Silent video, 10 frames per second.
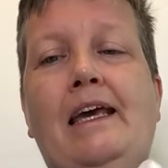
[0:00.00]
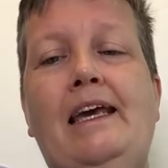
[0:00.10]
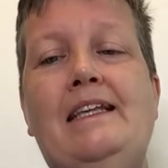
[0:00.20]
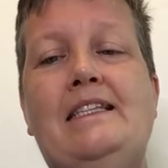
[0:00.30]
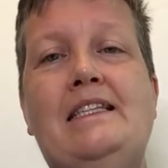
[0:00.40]

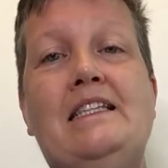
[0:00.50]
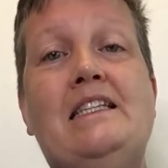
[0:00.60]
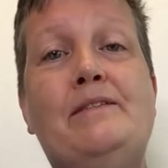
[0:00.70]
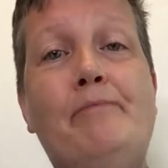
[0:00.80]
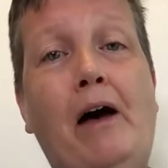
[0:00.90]
It's the
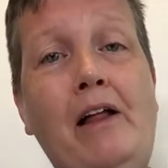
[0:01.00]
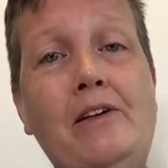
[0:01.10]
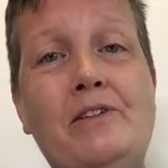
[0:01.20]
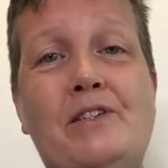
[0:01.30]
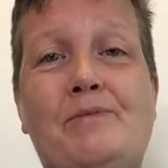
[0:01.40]

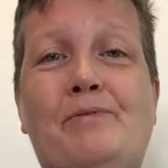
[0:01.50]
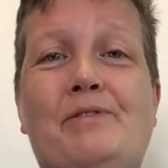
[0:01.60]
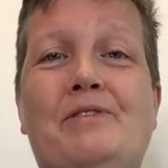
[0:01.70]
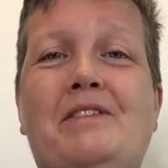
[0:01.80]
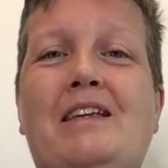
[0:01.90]
smaller
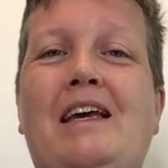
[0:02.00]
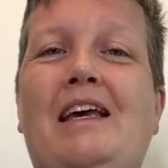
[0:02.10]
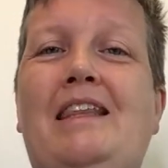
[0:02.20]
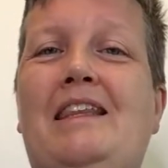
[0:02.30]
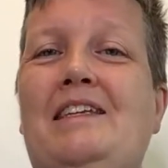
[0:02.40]
spoons
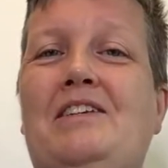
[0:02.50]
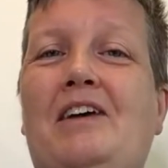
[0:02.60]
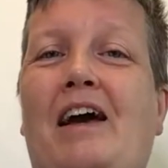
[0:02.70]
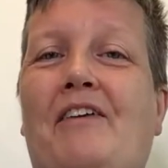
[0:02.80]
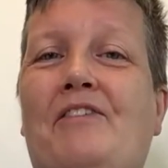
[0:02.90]
that
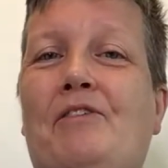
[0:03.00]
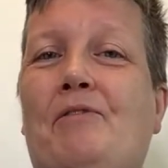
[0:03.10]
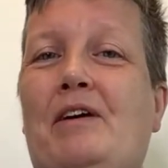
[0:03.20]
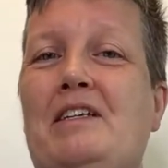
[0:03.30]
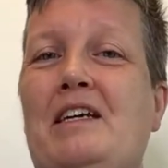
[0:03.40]
you have to
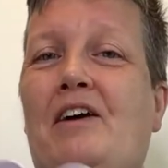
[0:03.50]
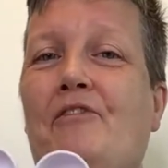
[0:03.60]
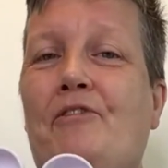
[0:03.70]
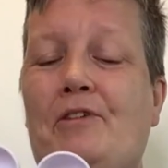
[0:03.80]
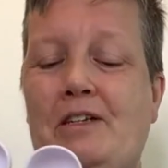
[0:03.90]
watch out
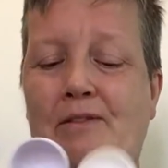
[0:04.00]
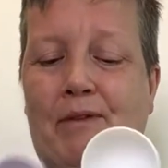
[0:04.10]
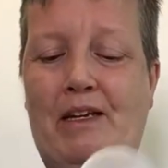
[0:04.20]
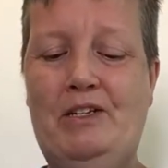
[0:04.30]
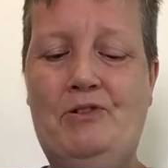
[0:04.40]
for to
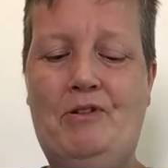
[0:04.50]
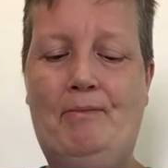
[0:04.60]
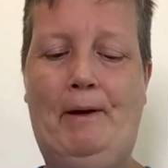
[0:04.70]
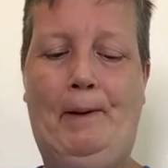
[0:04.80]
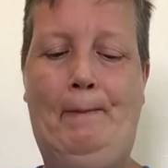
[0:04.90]
make sure
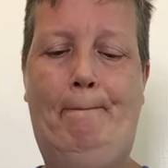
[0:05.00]
about.